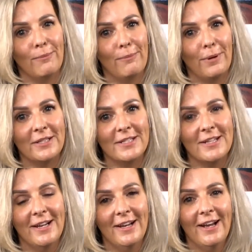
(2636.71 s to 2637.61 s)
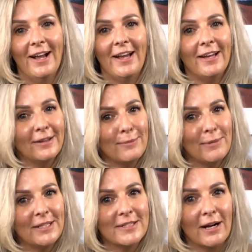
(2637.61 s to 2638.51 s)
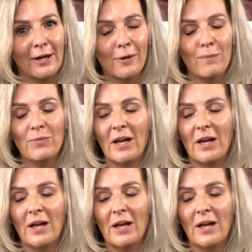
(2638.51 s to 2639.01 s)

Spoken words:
But in the meantime,